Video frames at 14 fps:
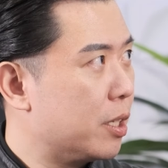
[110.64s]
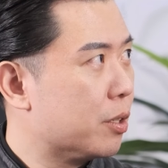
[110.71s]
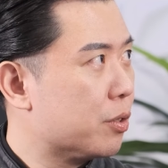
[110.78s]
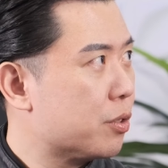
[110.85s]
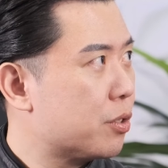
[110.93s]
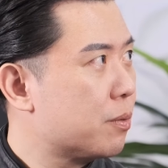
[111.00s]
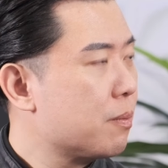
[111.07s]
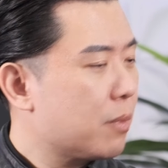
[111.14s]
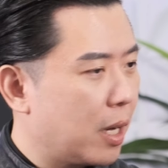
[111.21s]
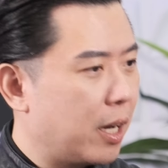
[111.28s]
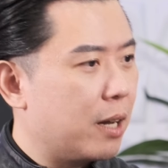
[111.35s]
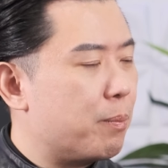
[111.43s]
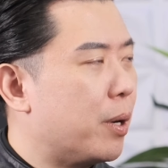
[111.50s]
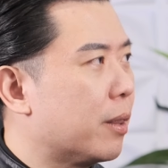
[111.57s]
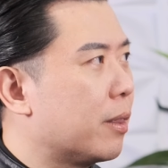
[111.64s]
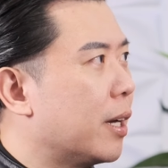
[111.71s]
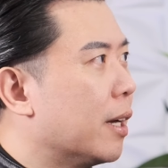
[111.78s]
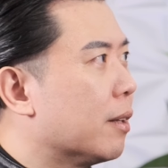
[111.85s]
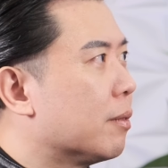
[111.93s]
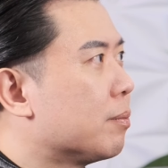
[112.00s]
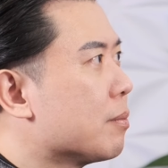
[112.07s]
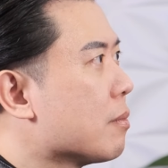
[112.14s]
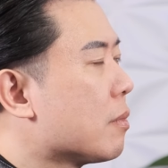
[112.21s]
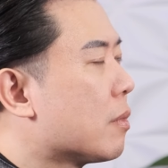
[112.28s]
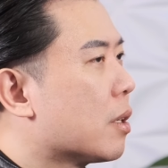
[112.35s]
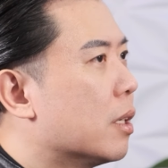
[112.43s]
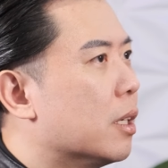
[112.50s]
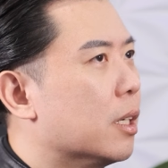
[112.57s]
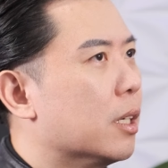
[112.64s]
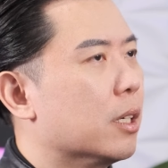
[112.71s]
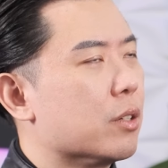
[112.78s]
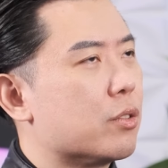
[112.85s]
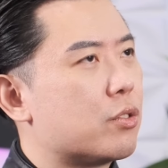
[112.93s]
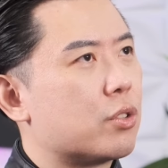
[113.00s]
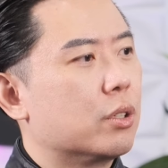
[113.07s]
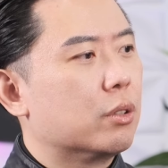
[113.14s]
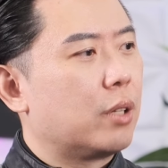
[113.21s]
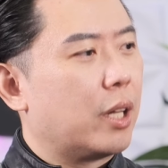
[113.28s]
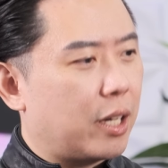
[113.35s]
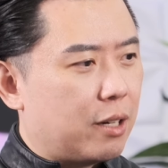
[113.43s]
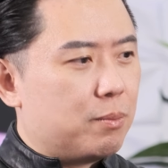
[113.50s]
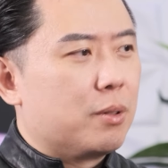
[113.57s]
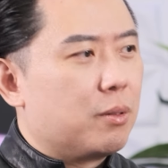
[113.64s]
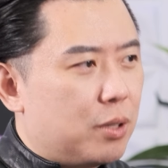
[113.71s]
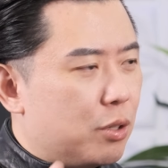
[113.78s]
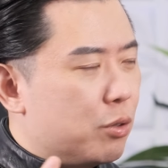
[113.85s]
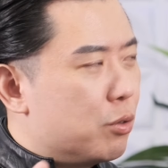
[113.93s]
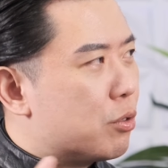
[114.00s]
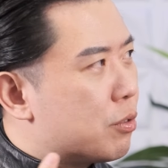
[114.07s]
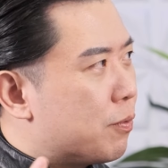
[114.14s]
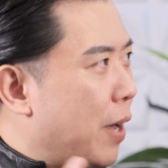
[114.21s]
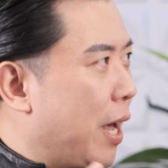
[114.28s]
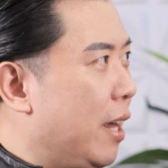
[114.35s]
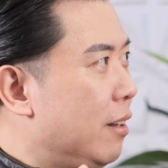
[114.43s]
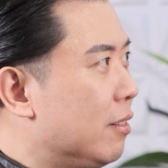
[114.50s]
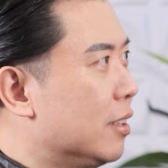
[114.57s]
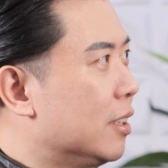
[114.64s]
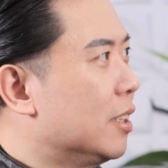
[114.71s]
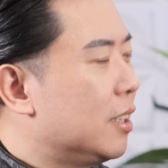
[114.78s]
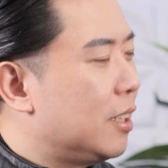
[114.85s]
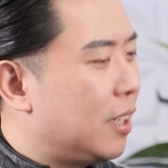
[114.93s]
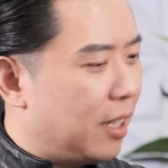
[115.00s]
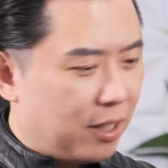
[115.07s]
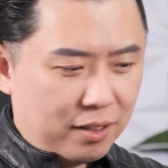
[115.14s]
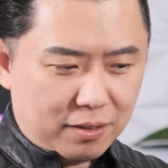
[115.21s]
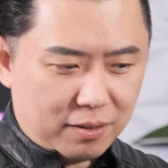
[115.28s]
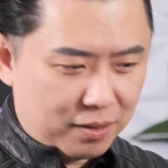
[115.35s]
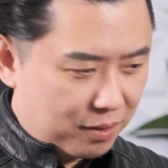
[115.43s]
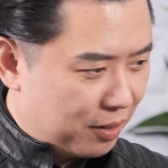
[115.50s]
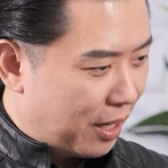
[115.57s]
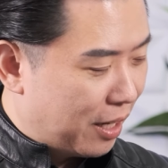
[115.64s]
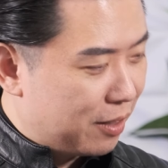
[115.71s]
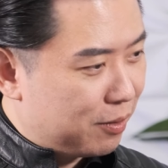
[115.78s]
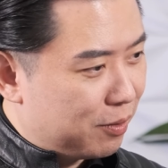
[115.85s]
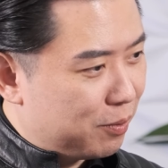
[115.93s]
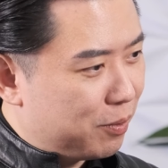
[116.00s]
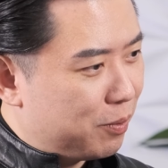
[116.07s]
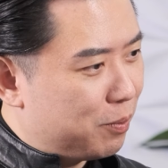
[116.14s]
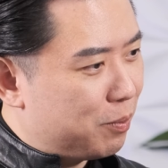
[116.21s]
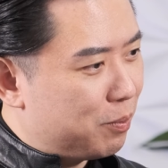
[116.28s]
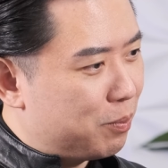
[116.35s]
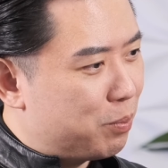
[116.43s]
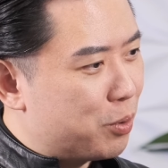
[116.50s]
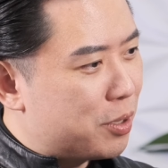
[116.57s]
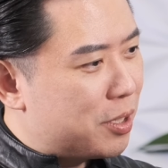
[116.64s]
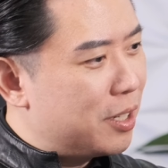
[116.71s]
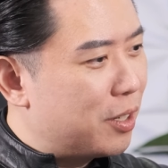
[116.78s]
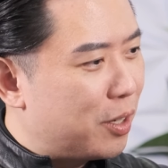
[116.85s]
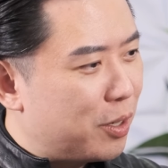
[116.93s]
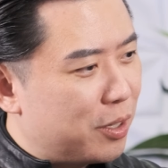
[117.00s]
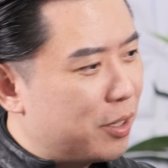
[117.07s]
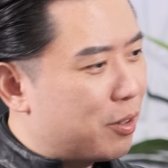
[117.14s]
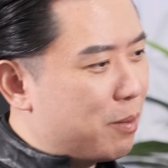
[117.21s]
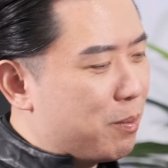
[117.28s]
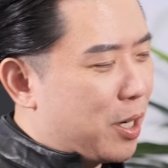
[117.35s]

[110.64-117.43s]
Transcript: years. And I bought that. So like I'm a huge fan. And Bruce Lee not only a great